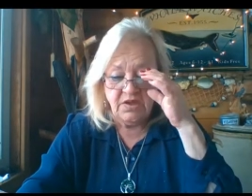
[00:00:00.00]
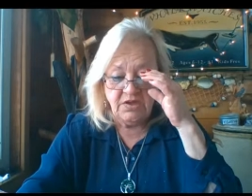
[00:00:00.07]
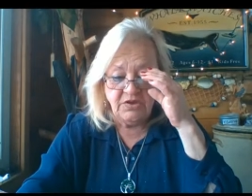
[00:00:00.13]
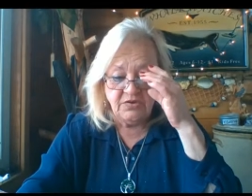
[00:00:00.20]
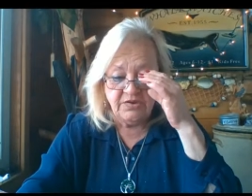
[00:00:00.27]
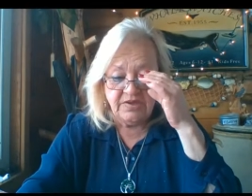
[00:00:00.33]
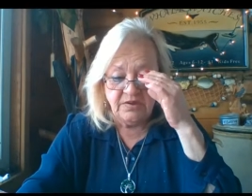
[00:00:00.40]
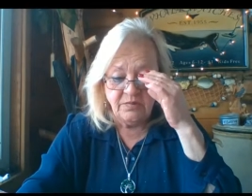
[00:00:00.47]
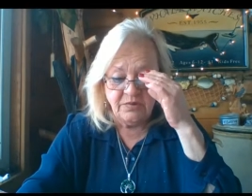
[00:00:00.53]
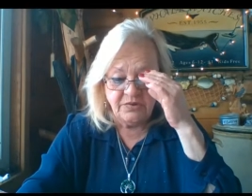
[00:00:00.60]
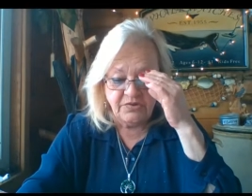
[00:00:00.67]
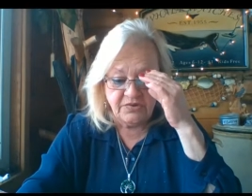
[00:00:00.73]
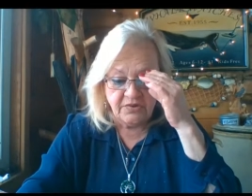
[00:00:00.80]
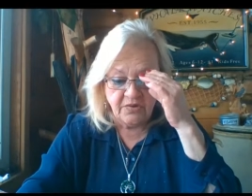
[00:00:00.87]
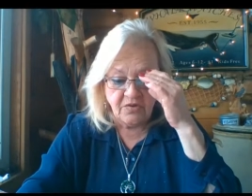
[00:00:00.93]
Your
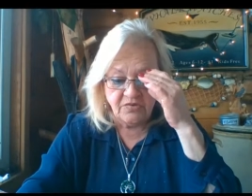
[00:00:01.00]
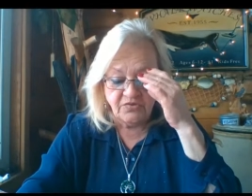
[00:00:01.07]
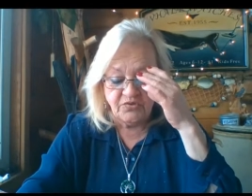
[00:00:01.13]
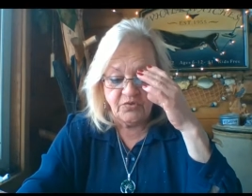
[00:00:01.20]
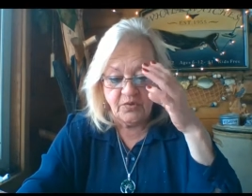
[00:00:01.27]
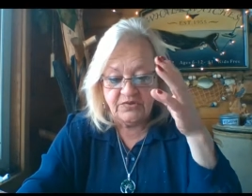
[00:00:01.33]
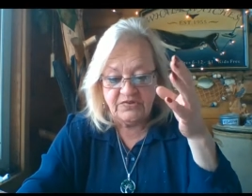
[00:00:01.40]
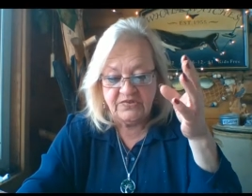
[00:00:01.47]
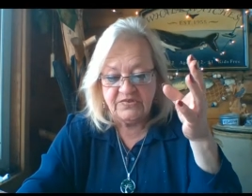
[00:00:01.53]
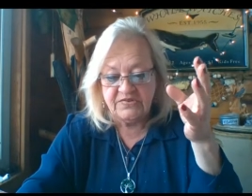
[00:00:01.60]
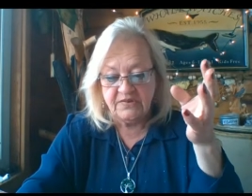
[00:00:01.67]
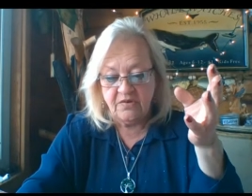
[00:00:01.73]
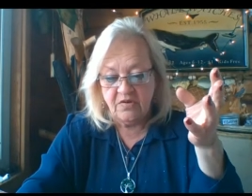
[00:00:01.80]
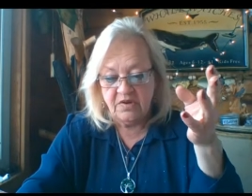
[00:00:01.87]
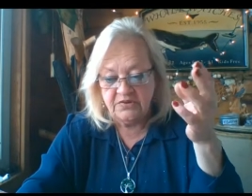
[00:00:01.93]
keywords are choices
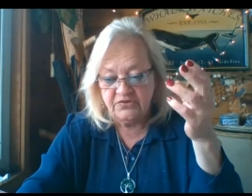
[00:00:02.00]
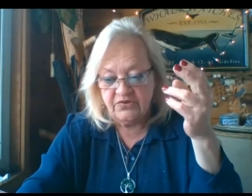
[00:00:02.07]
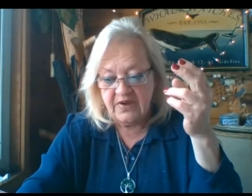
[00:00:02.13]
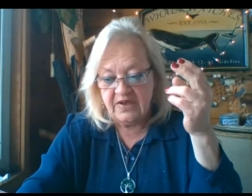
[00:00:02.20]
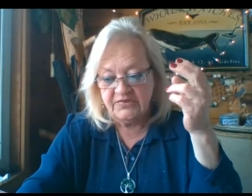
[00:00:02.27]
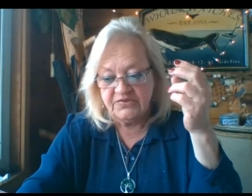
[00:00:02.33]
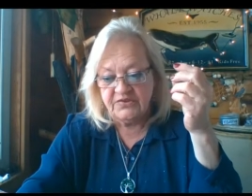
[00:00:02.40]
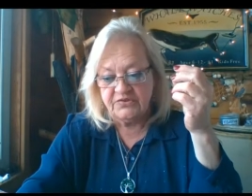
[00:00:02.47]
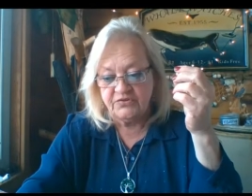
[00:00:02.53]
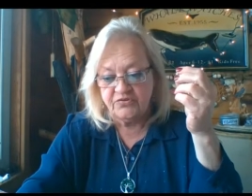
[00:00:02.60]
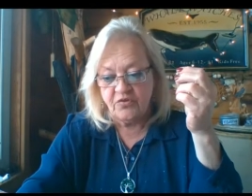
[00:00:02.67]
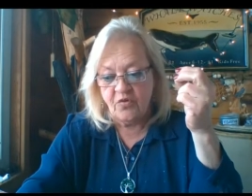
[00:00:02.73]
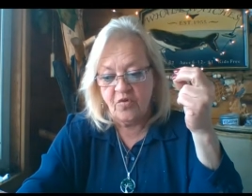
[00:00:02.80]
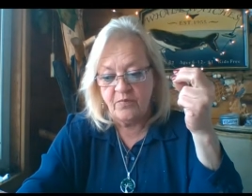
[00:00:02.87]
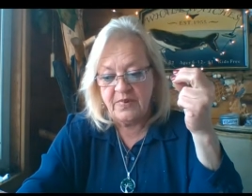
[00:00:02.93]
and contrast,
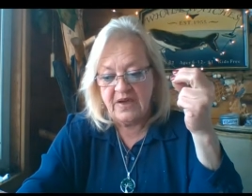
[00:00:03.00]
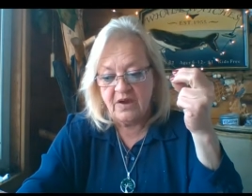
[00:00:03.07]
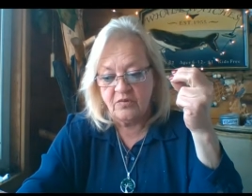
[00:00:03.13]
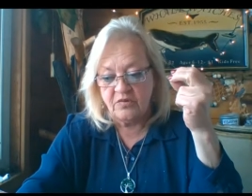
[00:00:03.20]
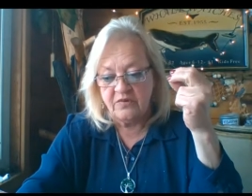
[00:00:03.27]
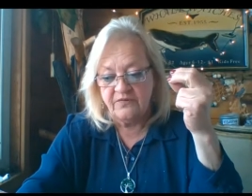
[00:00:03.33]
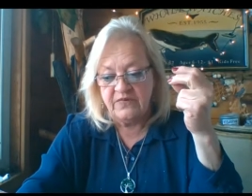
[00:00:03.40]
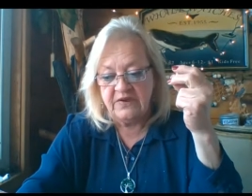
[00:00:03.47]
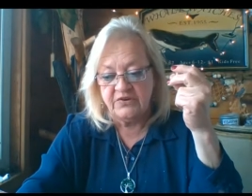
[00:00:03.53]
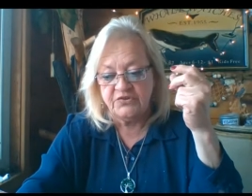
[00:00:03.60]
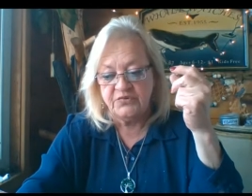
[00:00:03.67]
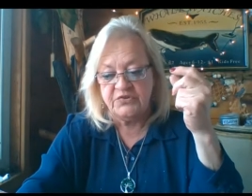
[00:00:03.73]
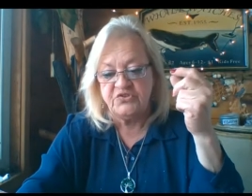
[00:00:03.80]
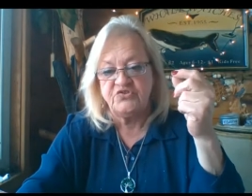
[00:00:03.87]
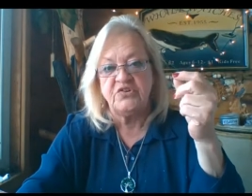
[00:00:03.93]
control, power, affairs,
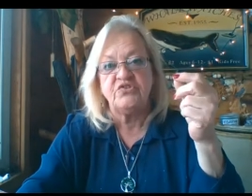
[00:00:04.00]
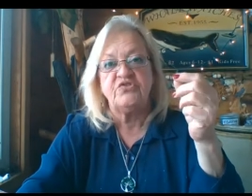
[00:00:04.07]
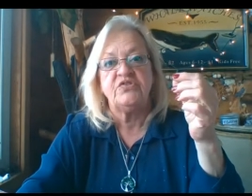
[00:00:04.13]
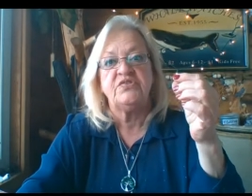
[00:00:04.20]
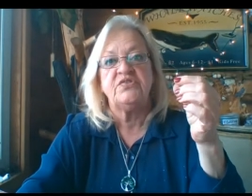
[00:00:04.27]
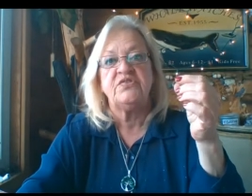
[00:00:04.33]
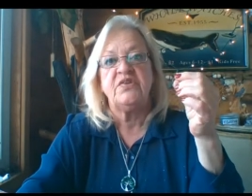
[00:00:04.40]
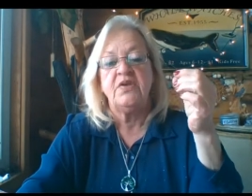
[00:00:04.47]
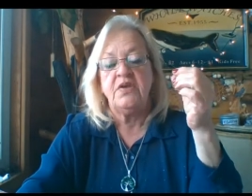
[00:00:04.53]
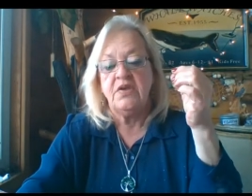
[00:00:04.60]
restrictions,